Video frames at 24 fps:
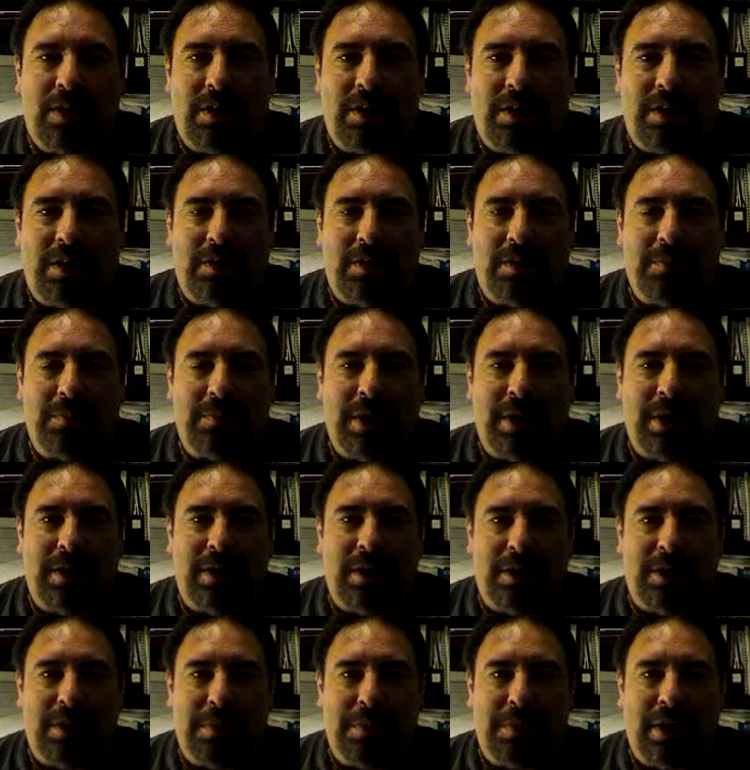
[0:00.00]
Uh, me and
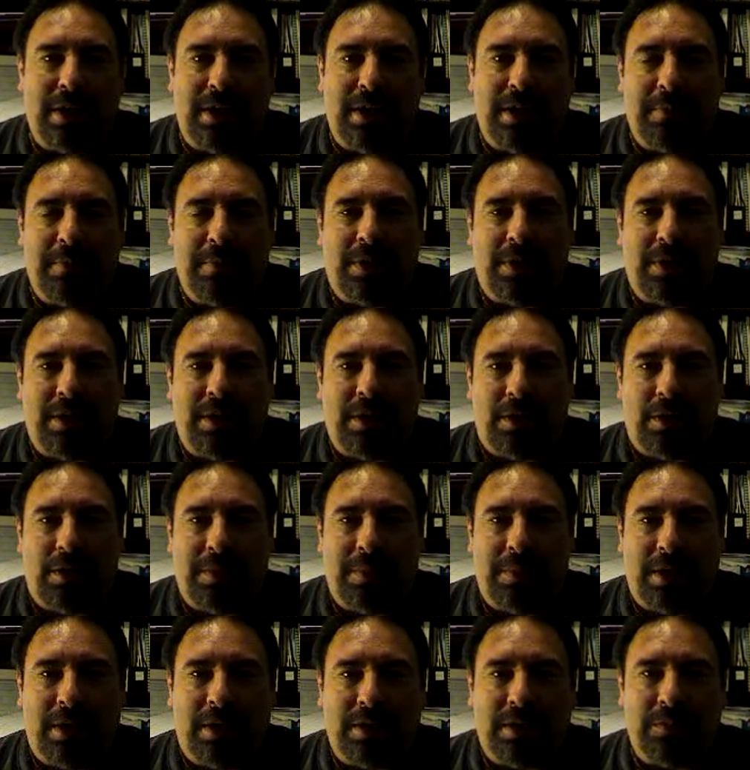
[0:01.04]
another buddy played
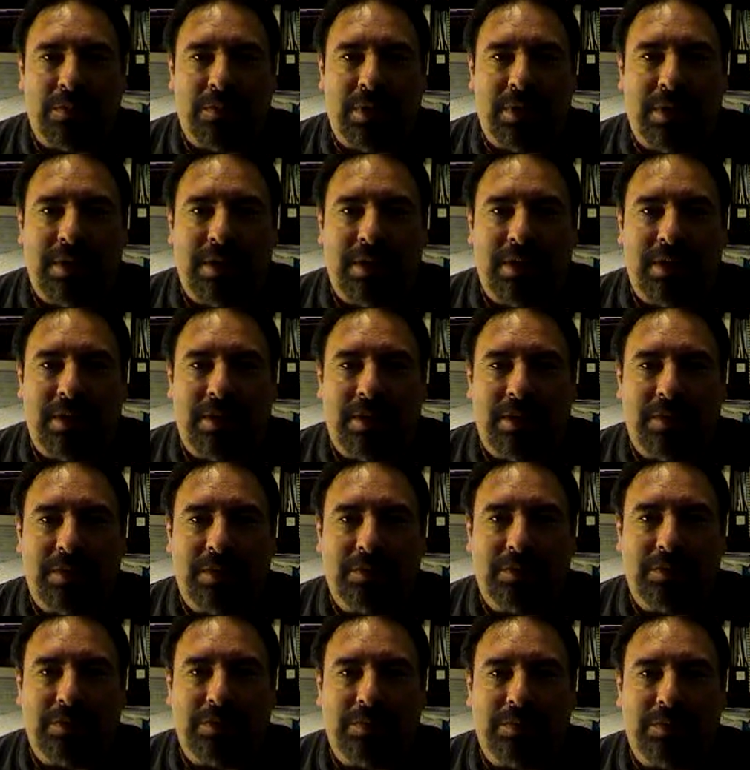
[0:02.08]
harmonica, and we'd uh,
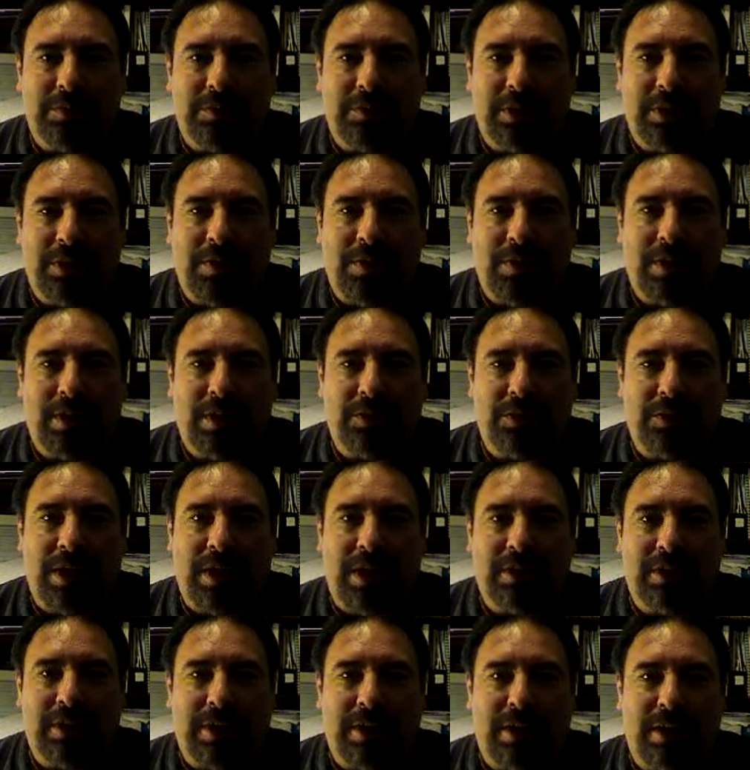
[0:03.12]
sit around a
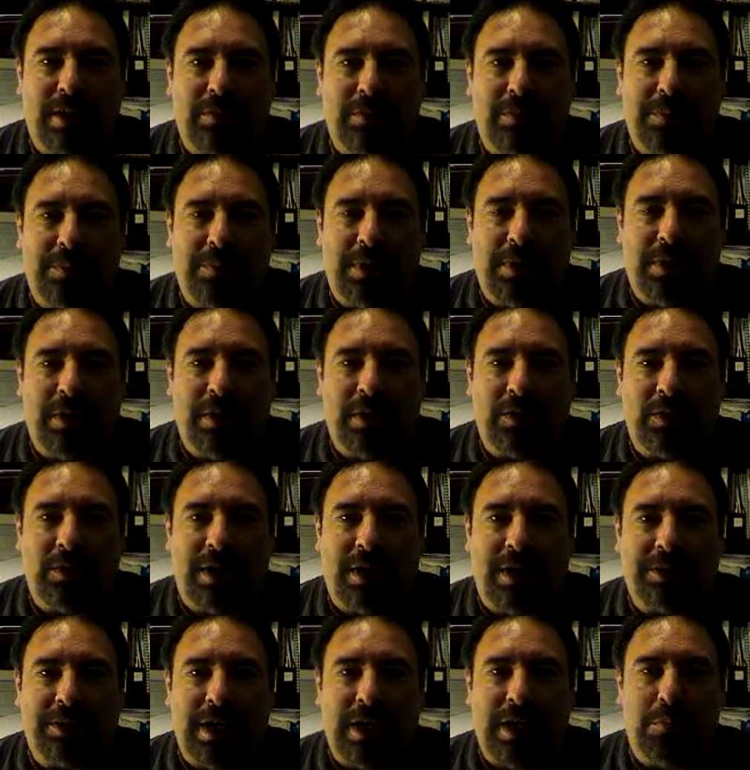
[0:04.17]
trash can, play
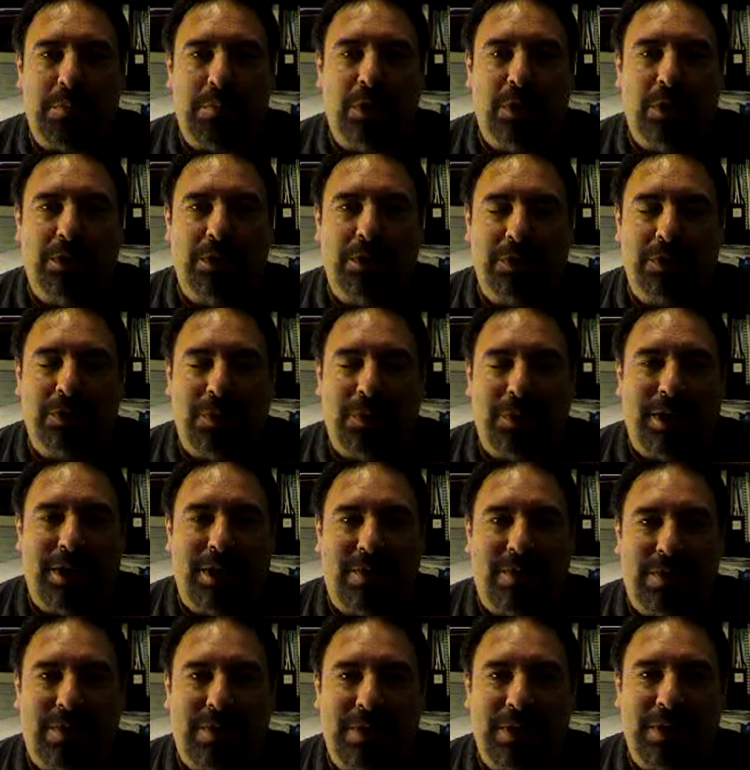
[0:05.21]
trash can blues or
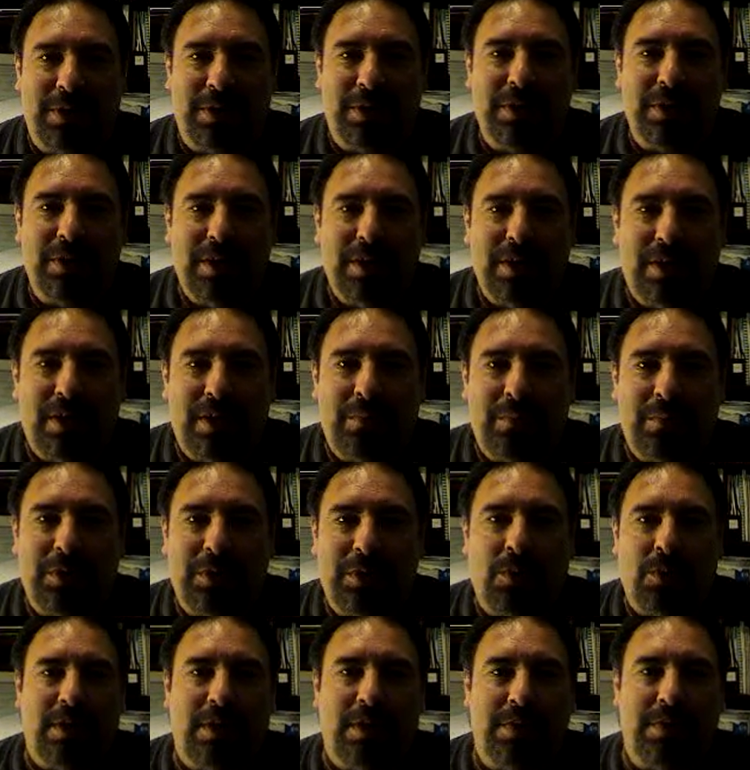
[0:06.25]
whatever, you know. But
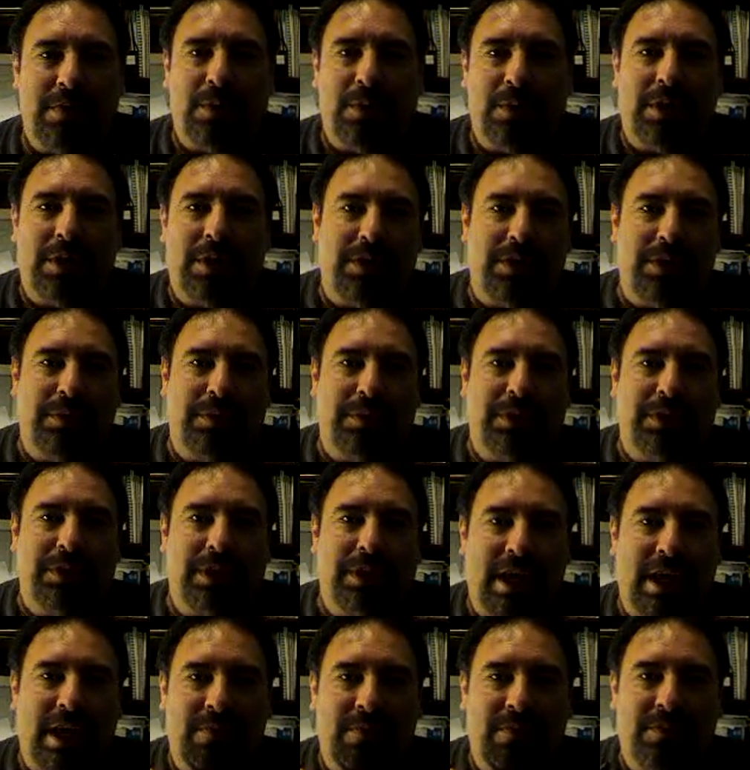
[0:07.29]
whatever you want to do, just
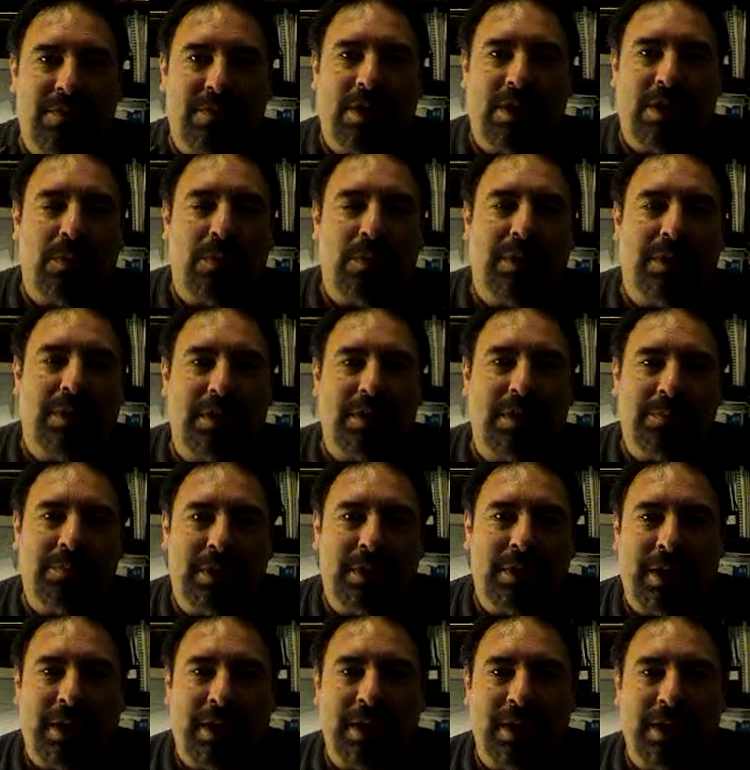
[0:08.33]
have fun with it.
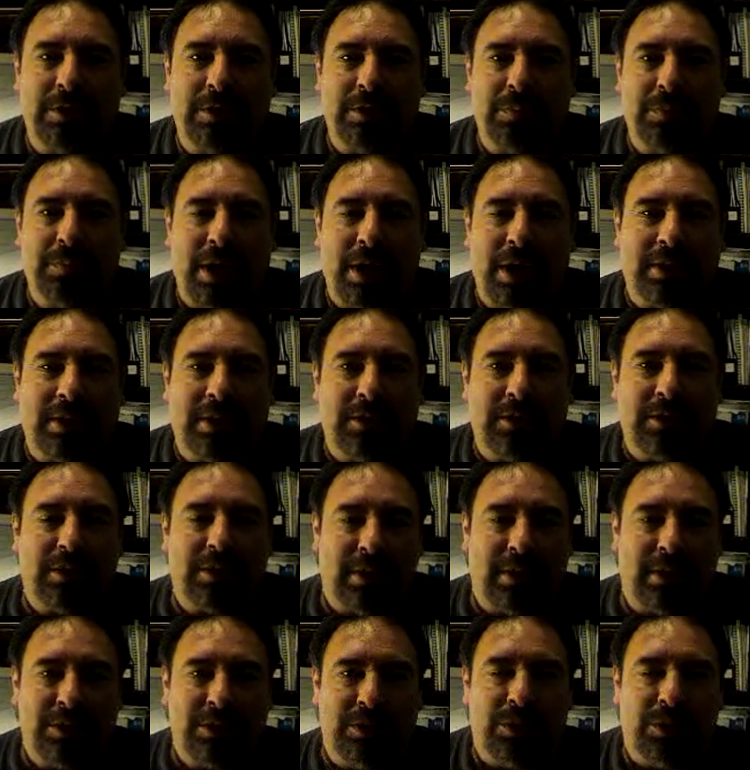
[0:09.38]
The thing is, practice
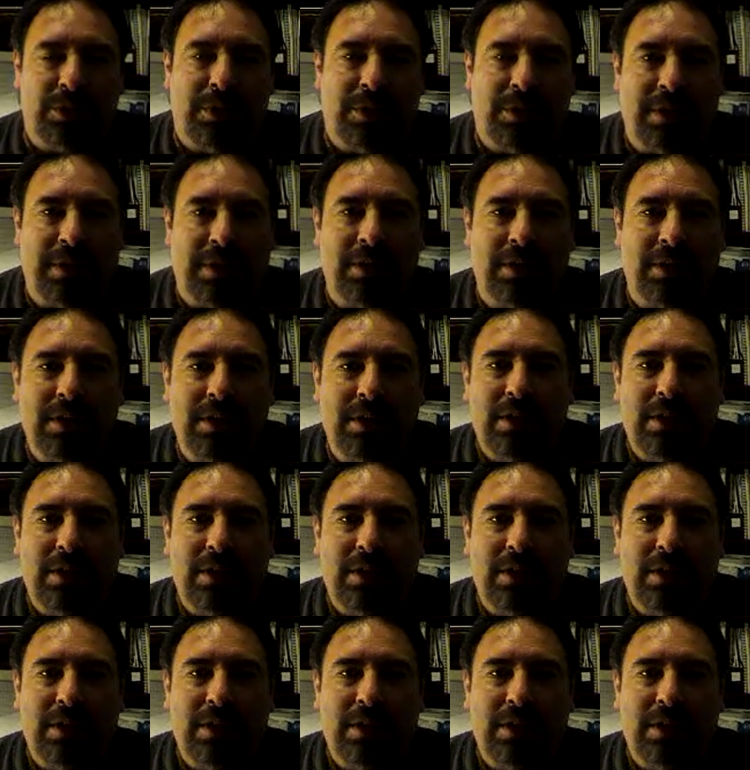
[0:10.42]
and enjoy it.